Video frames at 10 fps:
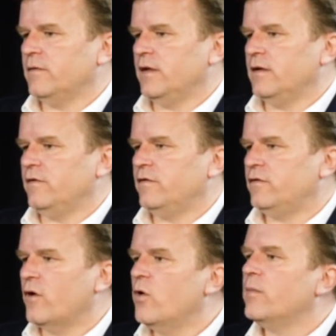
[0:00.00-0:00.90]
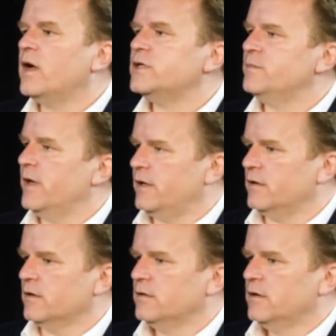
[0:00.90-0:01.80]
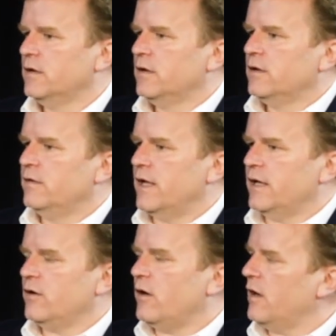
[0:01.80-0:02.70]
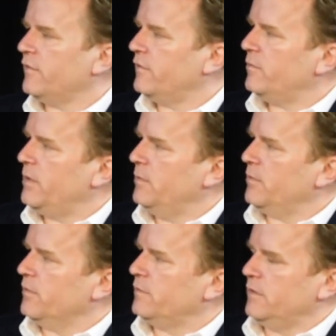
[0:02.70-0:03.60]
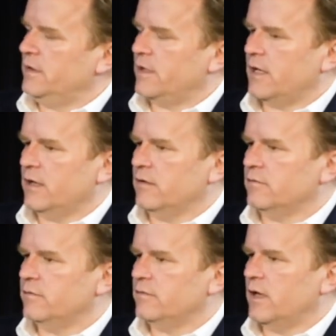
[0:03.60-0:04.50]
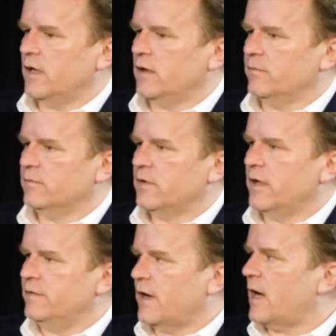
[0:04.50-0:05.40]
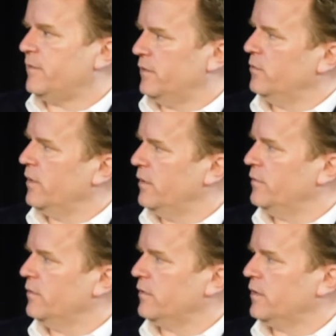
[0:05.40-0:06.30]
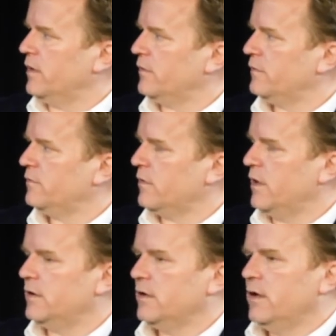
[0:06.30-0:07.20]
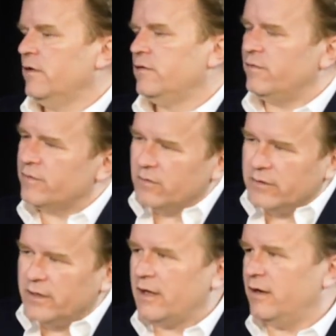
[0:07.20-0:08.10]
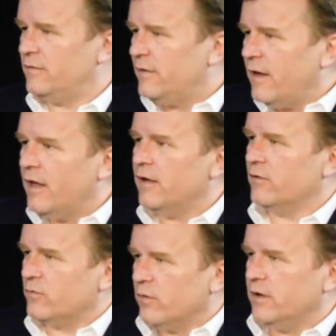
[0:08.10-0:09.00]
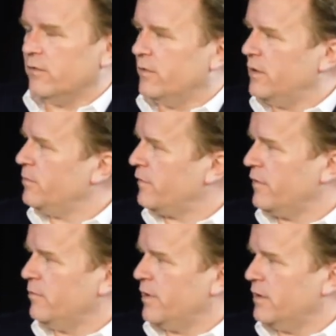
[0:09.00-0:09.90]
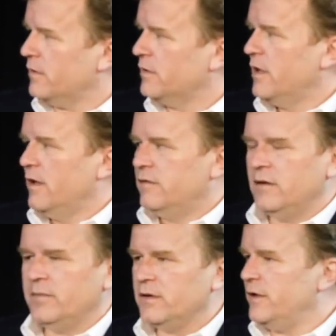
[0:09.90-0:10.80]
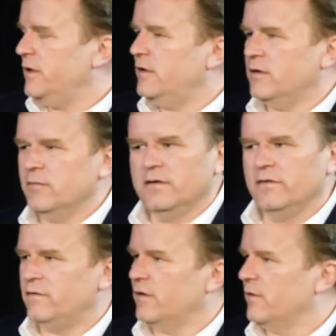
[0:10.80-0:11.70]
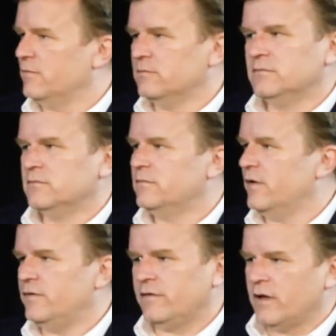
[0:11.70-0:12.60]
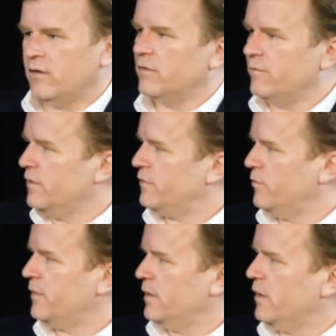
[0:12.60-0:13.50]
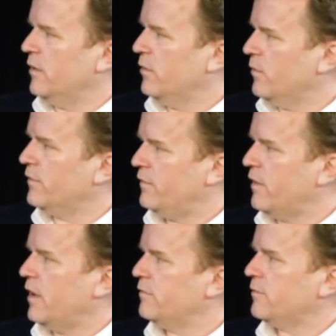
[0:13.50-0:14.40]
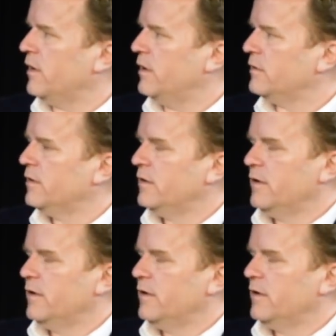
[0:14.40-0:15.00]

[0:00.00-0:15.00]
something that's so much better that it causes people to kind of adopt a new way of doing things, right? Mm-hmm. So if it's only kind of 10 or 20 or 30% better, typically humans they'll just kind of revert to what they know and what's safe, right?